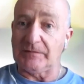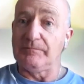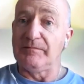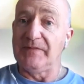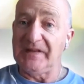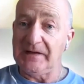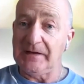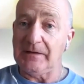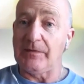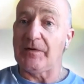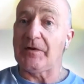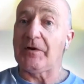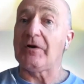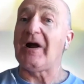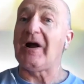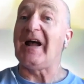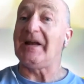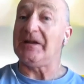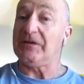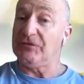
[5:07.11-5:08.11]
meaning they
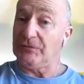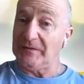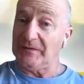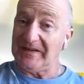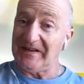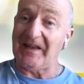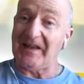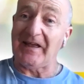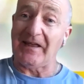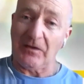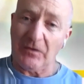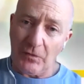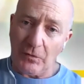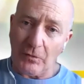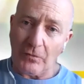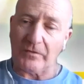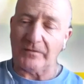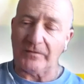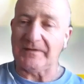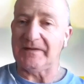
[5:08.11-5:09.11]
are actually
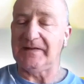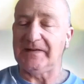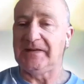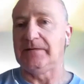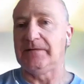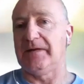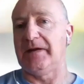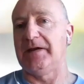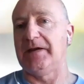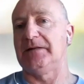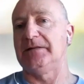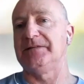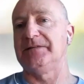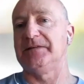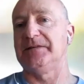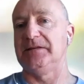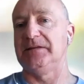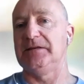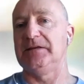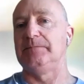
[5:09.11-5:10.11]
anchored in
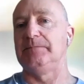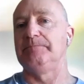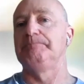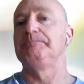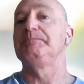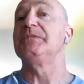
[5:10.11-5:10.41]
LTE.